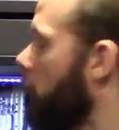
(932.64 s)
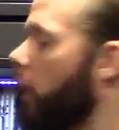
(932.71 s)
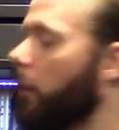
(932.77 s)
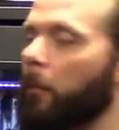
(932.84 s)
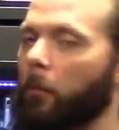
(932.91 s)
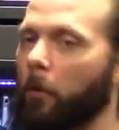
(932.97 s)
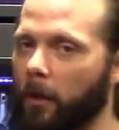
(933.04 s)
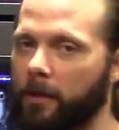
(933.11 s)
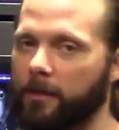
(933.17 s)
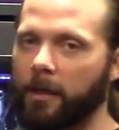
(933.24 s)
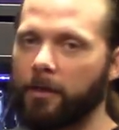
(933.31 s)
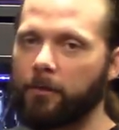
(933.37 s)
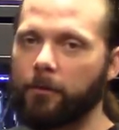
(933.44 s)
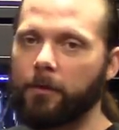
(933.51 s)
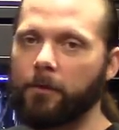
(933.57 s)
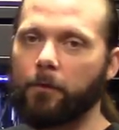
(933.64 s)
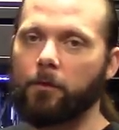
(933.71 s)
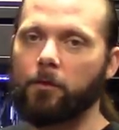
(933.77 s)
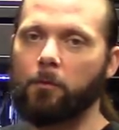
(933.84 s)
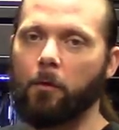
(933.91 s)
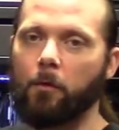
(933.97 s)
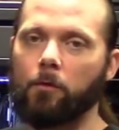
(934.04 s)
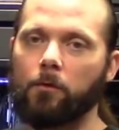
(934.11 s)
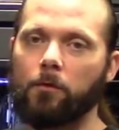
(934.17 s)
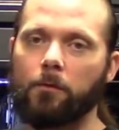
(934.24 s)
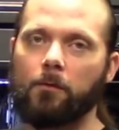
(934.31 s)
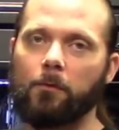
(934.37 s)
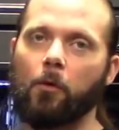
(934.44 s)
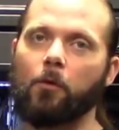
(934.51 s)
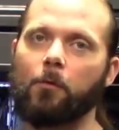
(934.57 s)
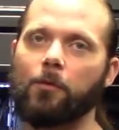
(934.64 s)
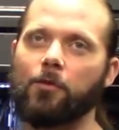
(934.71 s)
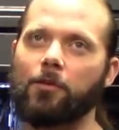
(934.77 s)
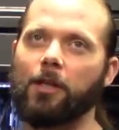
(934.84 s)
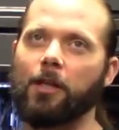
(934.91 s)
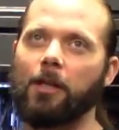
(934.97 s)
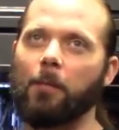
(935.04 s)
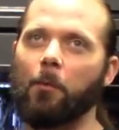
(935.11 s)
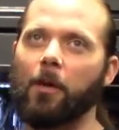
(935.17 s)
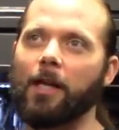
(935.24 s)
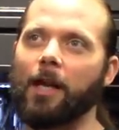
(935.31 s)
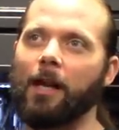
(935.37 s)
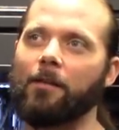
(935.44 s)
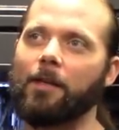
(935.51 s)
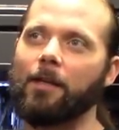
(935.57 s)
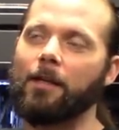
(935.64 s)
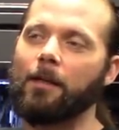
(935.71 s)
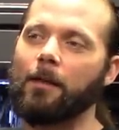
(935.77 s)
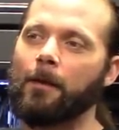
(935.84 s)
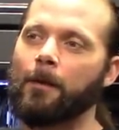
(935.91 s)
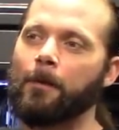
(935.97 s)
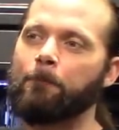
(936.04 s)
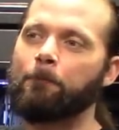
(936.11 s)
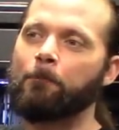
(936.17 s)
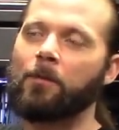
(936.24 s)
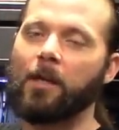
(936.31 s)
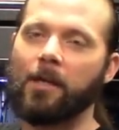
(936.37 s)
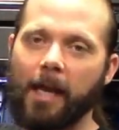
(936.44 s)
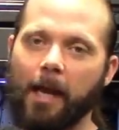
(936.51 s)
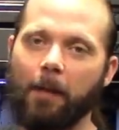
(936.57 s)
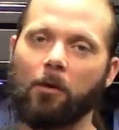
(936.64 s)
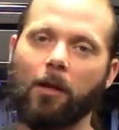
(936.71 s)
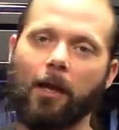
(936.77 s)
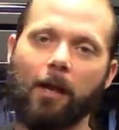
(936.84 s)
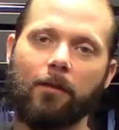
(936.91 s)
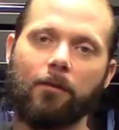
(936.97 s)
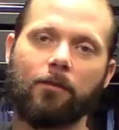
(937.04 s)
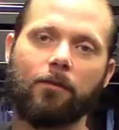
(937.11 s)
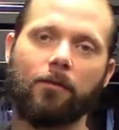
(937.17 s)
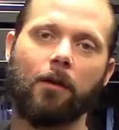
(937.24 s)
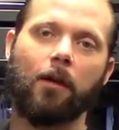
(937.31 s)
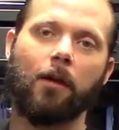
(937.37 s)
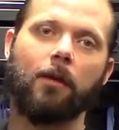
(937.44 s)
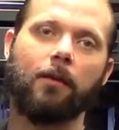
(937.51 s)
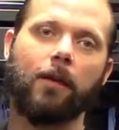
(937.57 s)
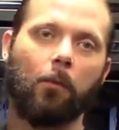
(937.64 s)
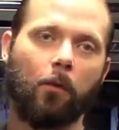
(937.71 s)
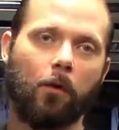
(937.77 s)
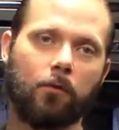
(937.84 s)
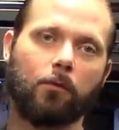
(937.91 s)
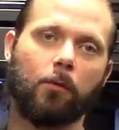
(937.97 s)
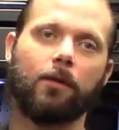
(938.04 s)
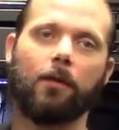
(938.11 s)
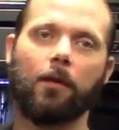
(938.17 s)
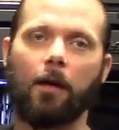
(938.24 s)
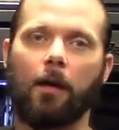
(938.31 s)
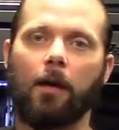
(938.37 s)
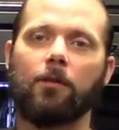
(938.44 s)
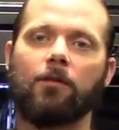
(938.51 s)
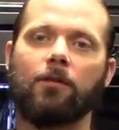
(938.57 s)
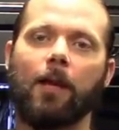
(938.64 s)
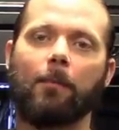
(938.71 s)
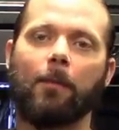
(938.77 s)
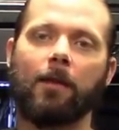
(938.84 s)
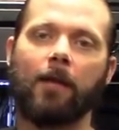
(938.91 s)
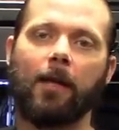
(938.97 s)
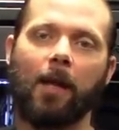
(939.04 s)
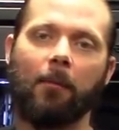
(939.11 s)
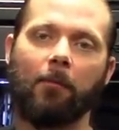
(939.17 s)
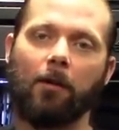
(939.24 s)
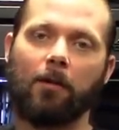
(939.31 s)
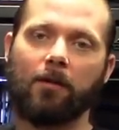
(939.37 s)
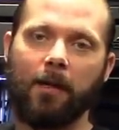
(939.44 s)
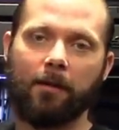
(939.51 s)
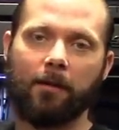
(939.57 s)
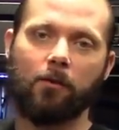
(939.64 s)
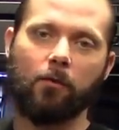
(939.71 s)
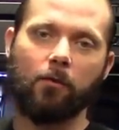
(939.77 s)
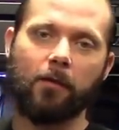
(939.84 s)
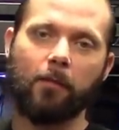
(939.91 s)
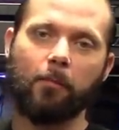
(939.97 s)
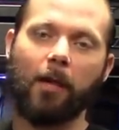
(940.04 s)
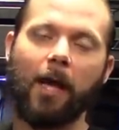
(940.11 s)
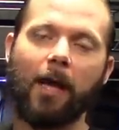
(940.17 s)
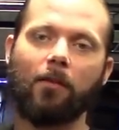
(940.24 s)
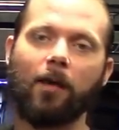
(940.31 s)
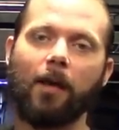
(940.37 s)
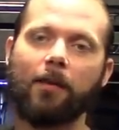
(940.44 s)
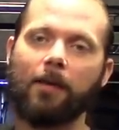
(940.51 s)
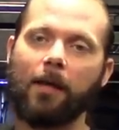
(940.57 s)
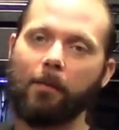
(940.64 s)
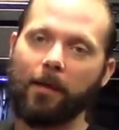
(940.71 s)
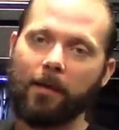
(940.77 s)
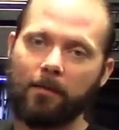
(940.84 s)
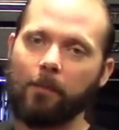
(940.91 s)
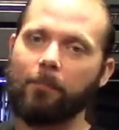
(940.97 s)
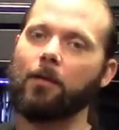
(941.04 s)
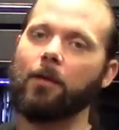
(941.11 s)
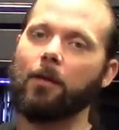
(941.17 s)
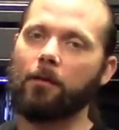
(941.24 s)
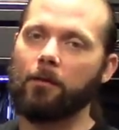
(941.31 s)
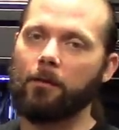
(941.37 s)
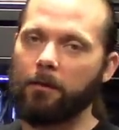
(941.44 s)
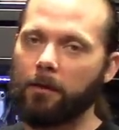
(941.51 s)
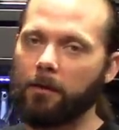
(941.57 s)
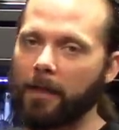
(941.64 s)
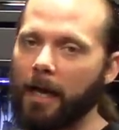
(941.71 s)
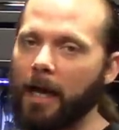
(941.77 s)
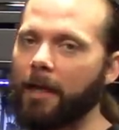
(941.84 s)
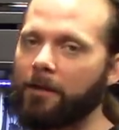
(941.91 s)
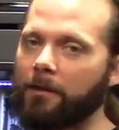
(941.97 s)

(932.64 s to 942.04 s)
couple more accessories for the smoke machine. I'm waiting on the camera lens that works with the snap-on camera. It's got the UV black light that picks up the dye